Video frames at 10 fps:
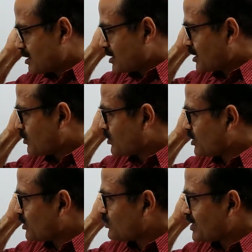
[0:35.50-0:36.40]
Now,
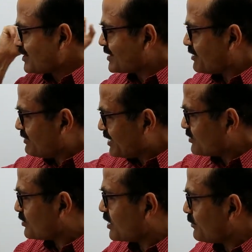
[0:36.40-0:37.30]
using Thevenin's
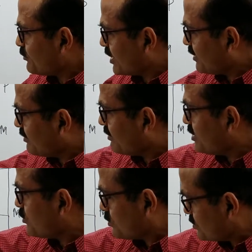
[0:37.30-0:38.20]
theorem, we can
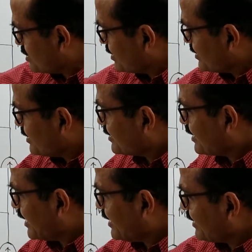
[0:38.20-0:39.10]
reduce the
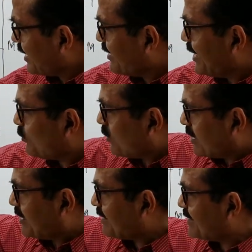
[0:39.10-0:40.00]
entire network
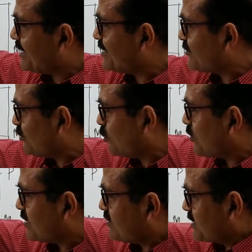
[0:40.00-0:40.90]
other than this load
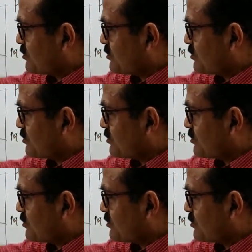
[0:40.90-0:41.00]
resistance.